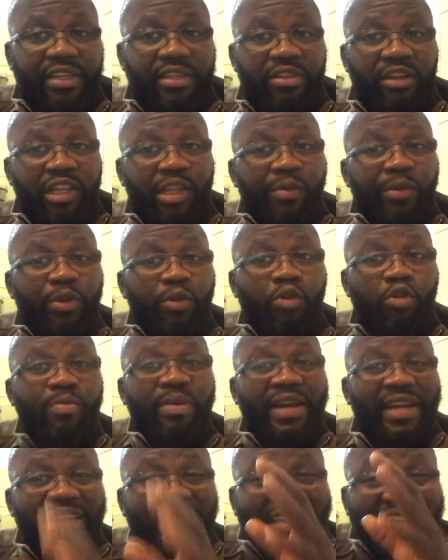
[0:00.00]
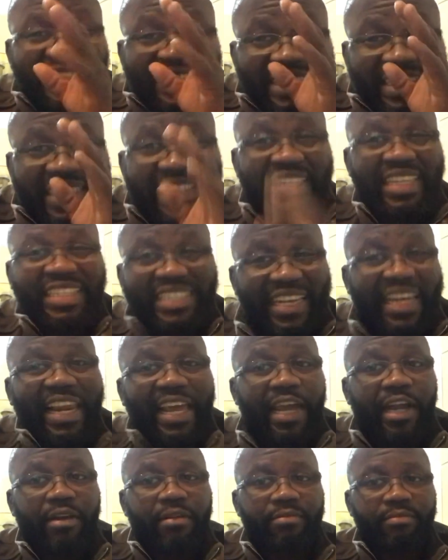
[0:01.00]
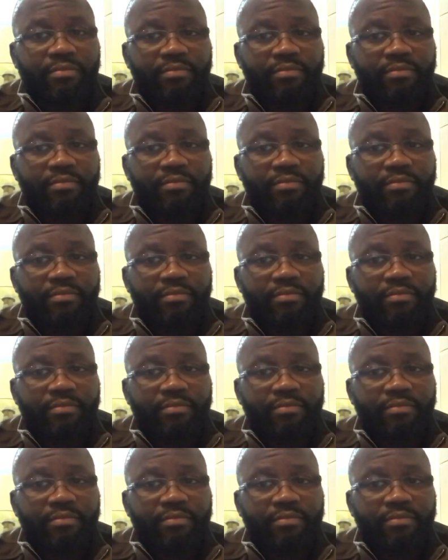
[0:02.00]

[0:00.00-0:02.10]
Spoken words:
Nothing with Uber is clear.